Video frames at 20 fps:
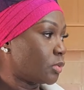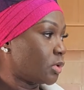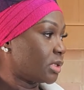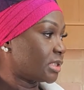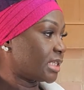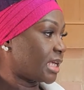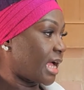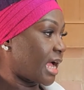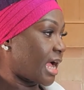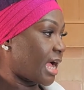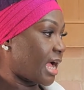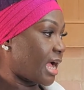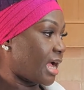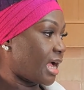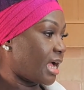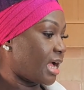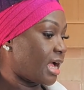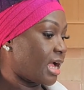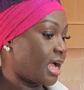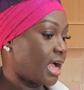water.
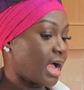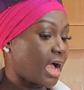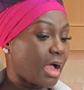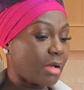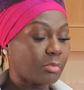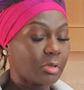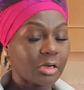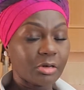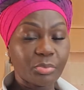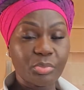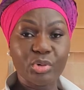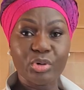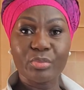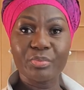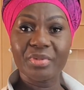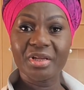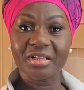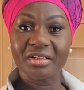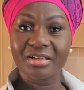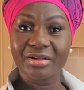I'm gonna put
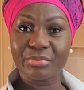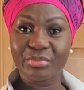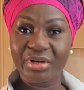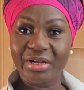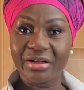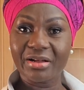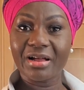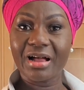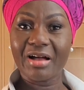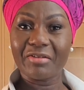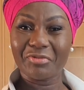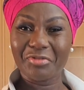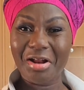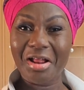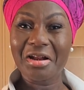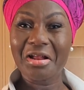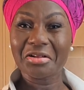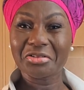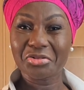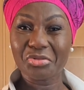milk, but I've
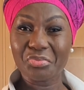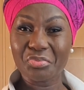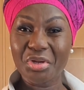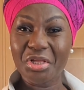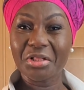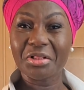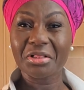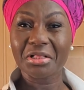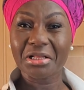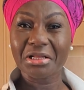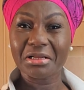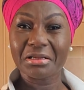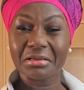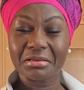run out of milk.